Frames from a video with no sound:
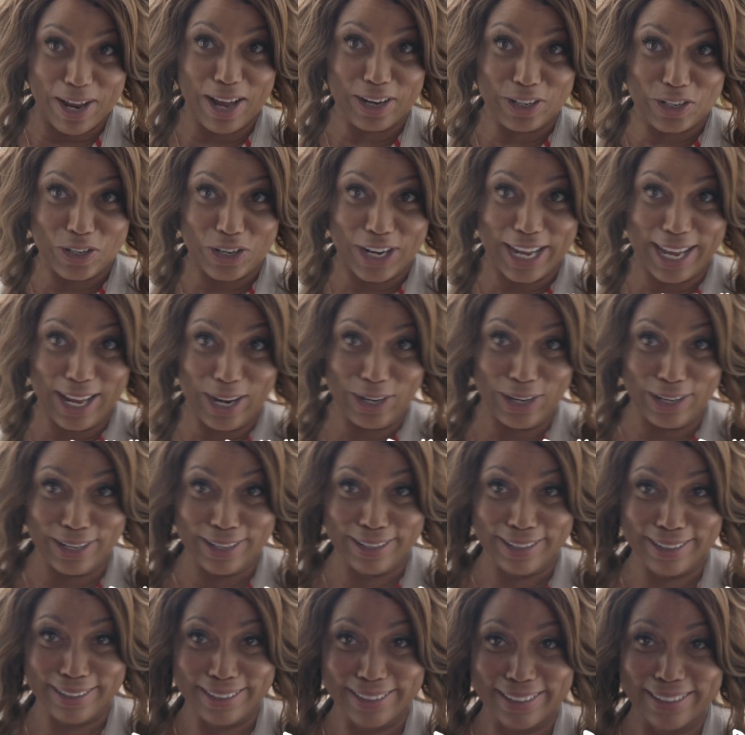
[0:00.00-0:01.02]
brings home
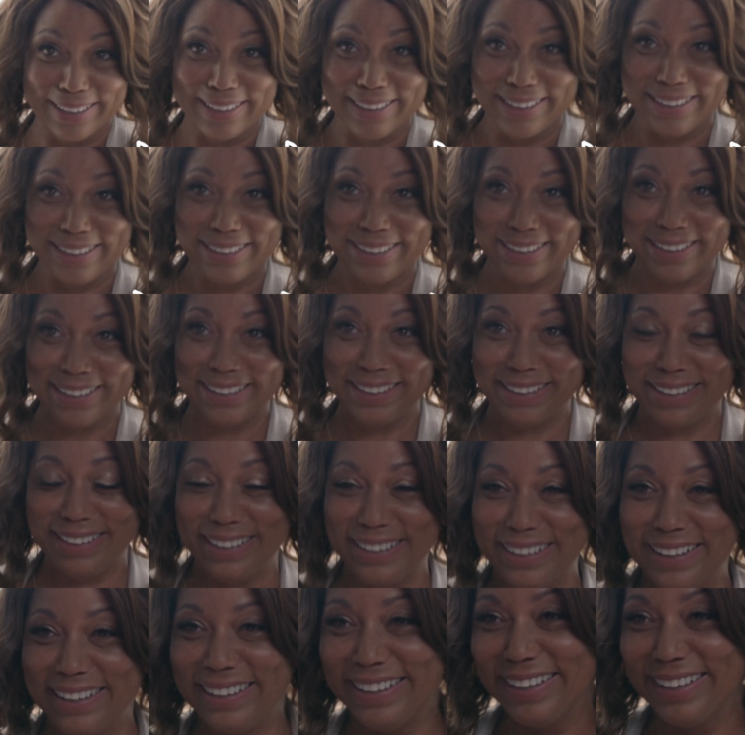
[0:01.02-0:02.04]
new crutches for Max,